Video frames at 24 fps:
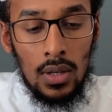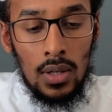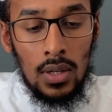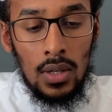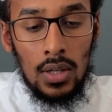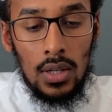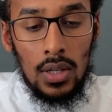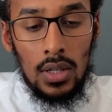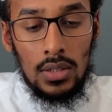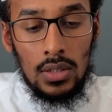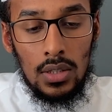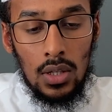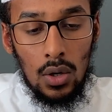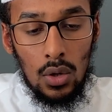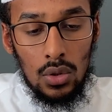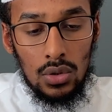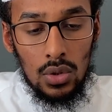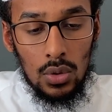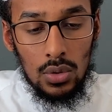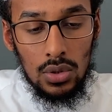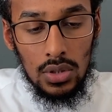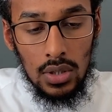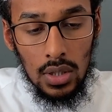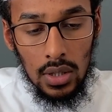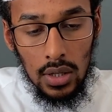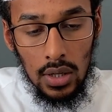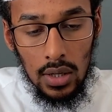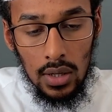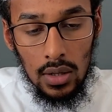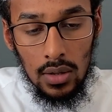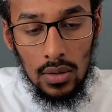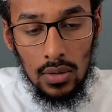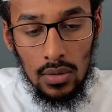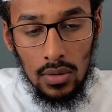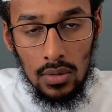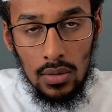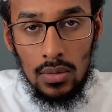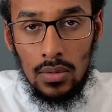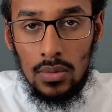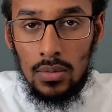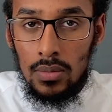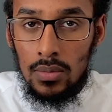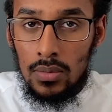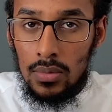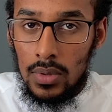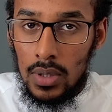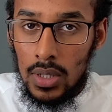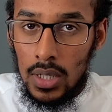is they also study it
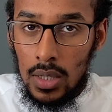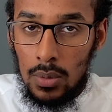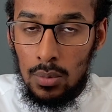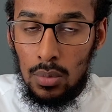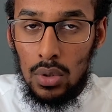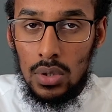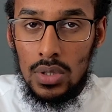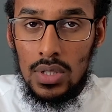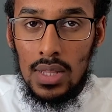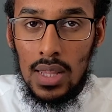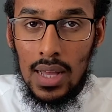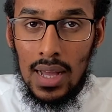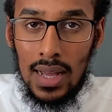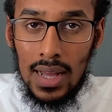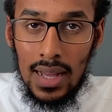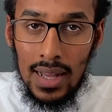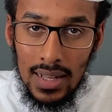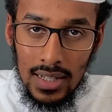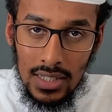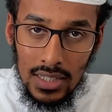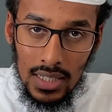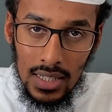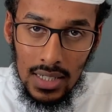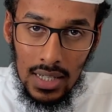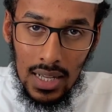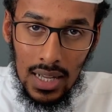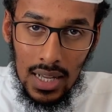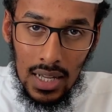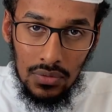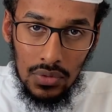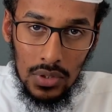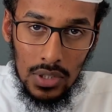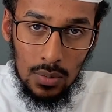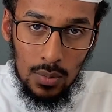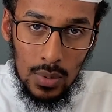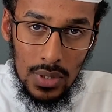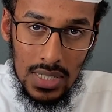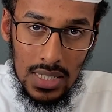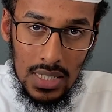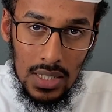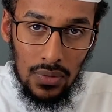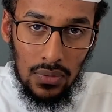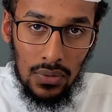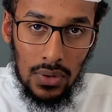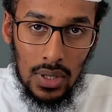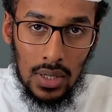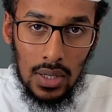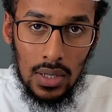in books that have
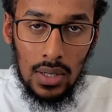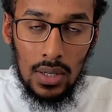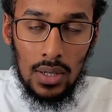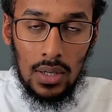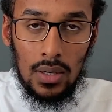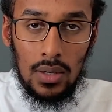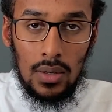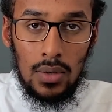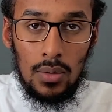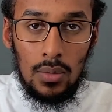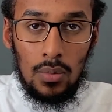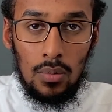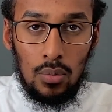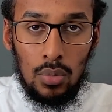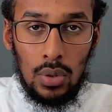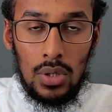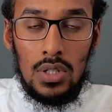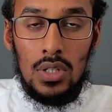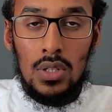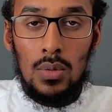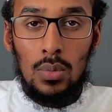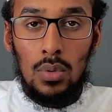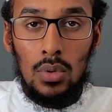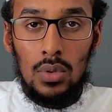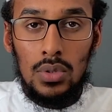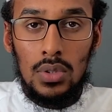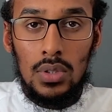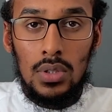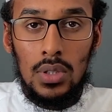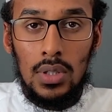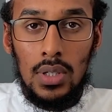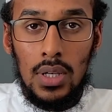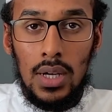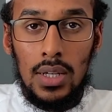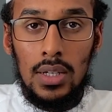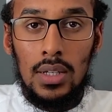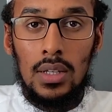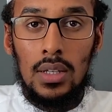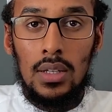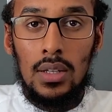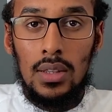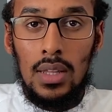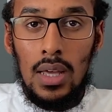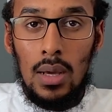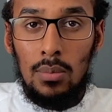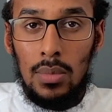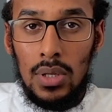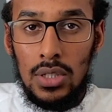specific principles,
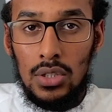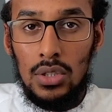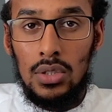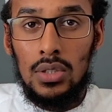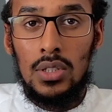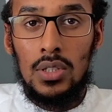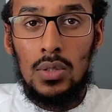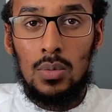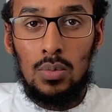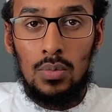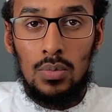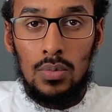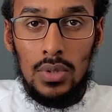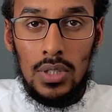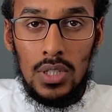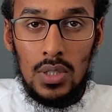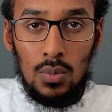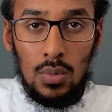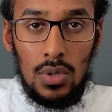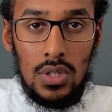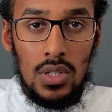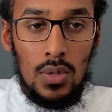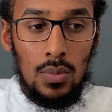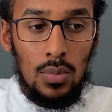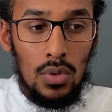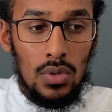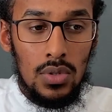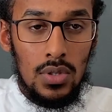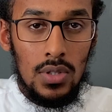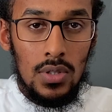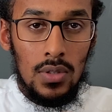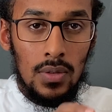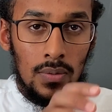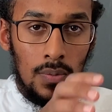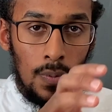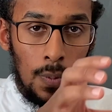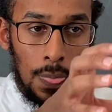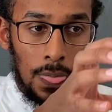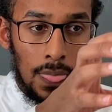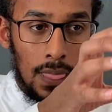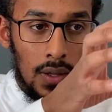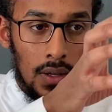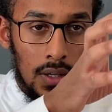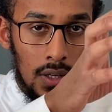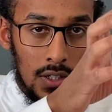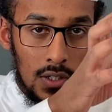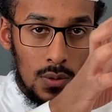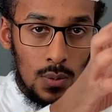that mention these principles
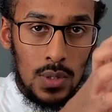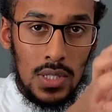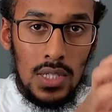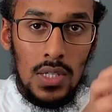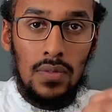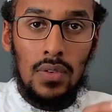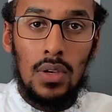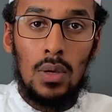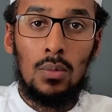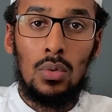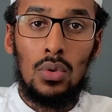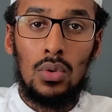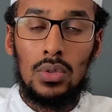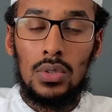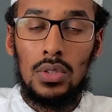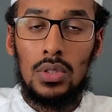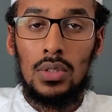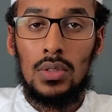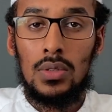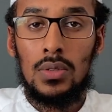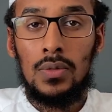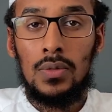in specific books.